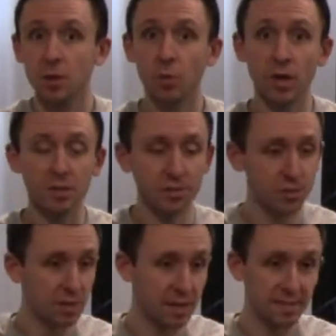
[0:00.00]
We also
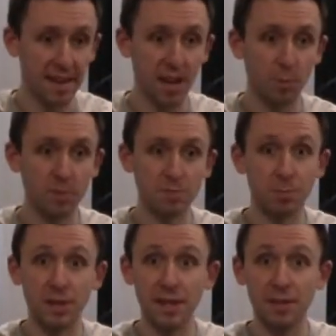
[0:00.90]
do that to help us
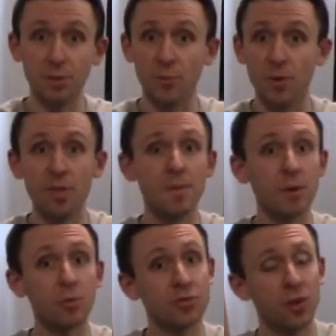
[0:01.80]
play the rhythm
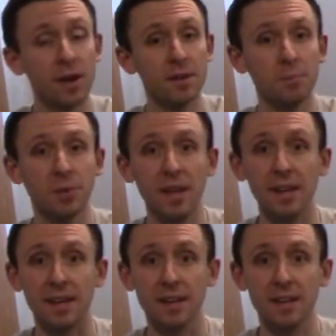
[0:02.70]
that we're trying to
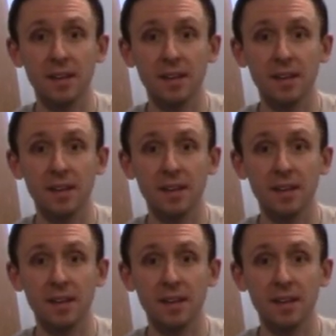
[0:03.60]
play,